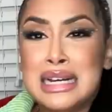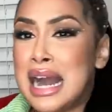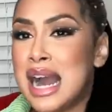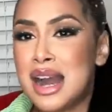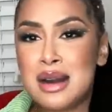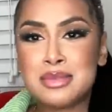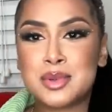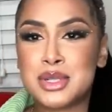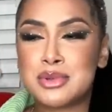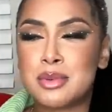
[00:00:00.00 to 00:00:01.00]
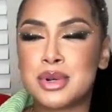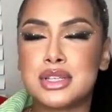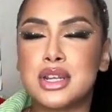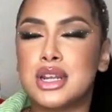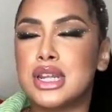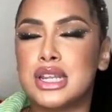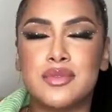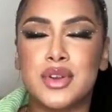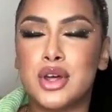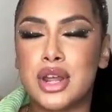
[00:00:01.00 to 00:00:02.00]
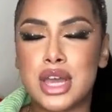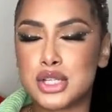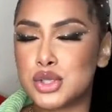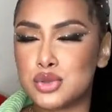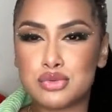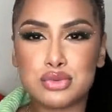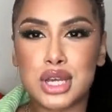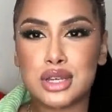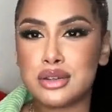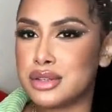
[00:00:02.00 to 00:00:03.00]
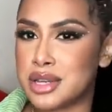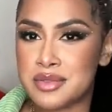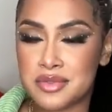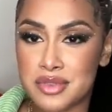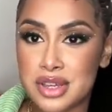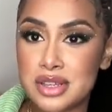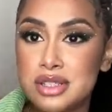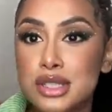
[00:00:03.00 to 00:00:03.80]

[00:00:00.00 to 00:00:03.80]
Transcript: hi, I'm a SpongeBob person and they didn't even know they had shoes, like giving fake.